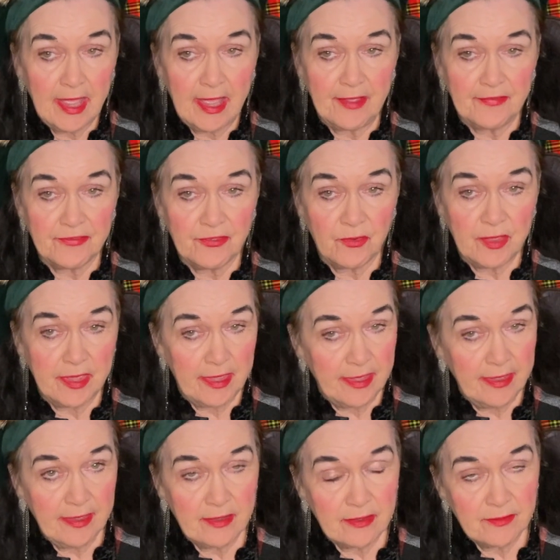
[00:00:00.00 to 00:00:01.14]
and so
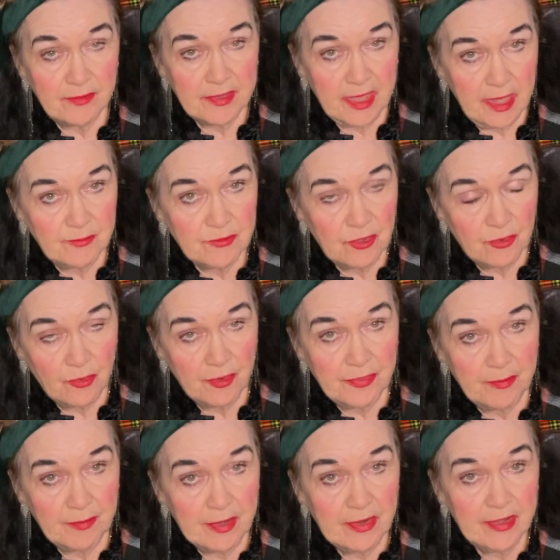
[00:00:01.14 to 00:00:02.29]
he came to North
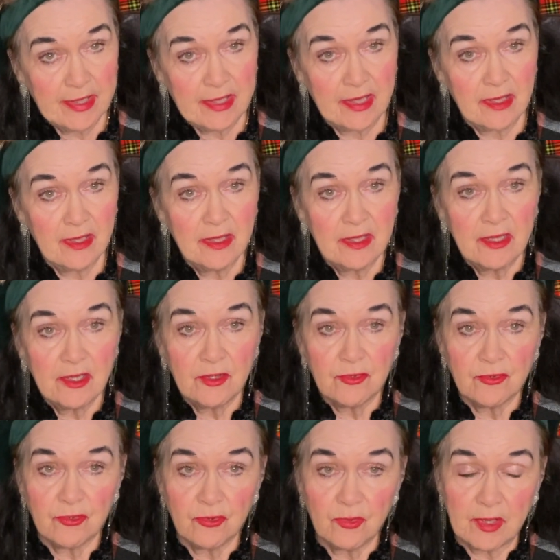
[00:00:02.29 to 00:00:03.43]
America
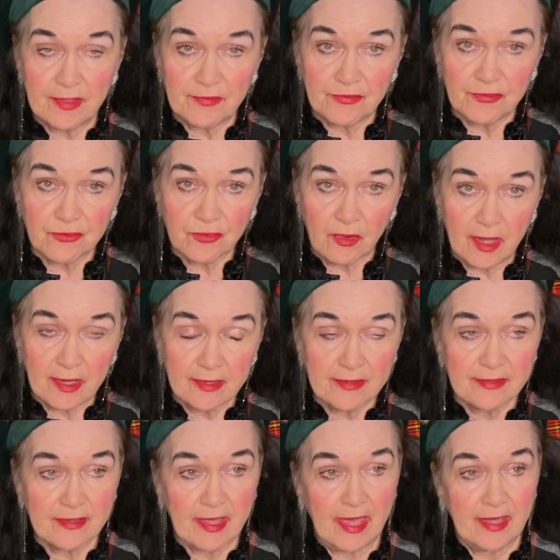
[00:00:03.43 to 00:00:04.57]
to
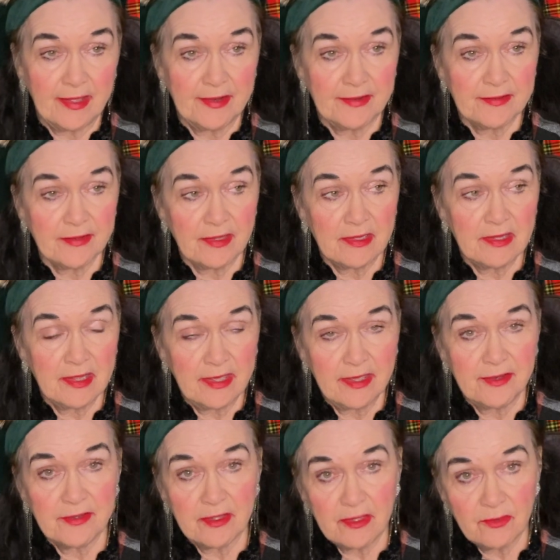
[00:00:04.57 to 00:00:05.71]
instruct and
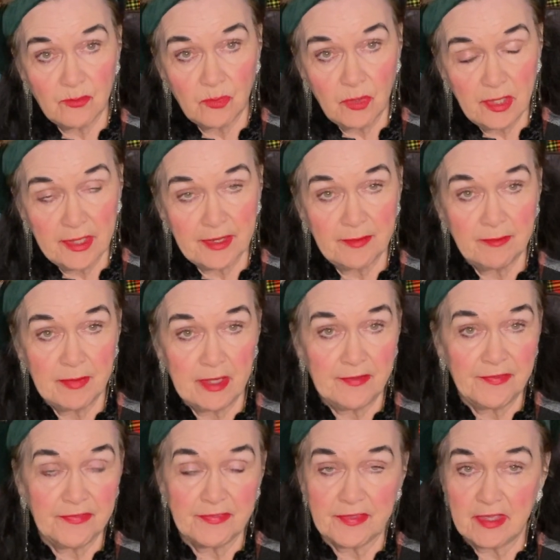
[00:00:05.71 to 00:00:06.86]
lead woolen
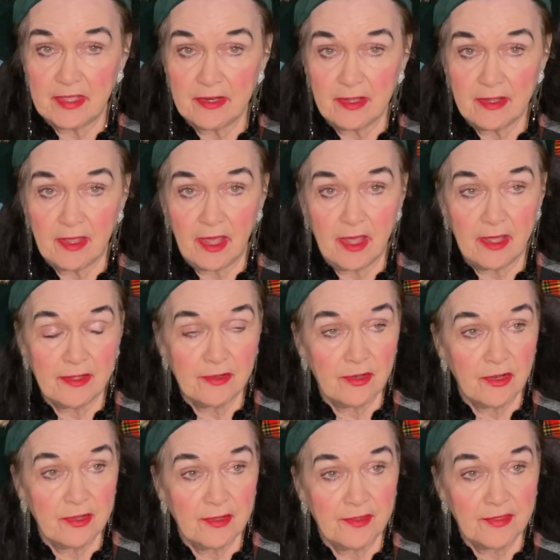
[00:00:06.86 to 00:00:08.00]
mills in
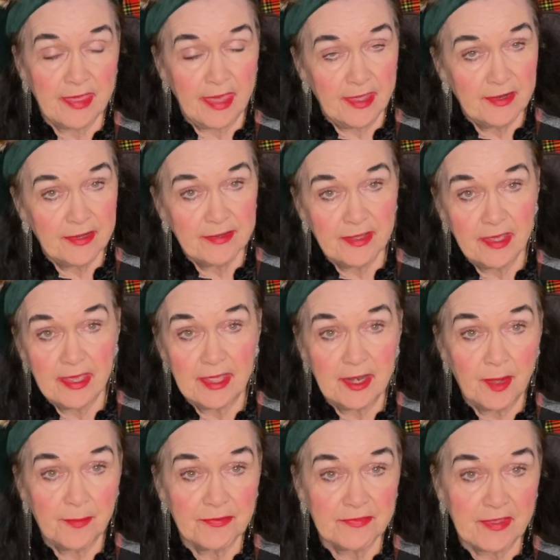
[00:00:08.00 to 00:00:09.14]
Canada and
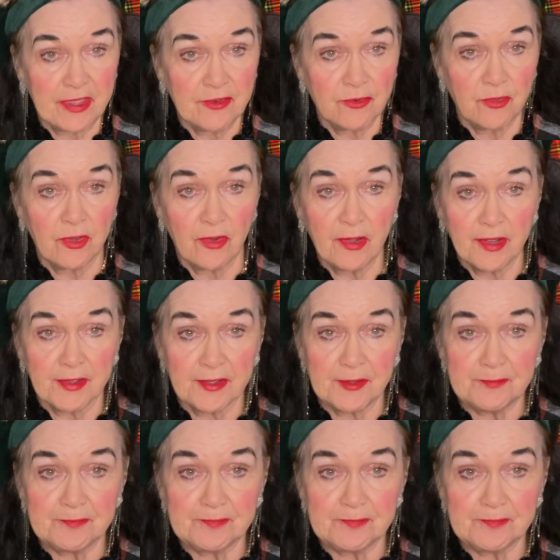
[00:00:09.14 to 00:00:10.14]
upstate New York.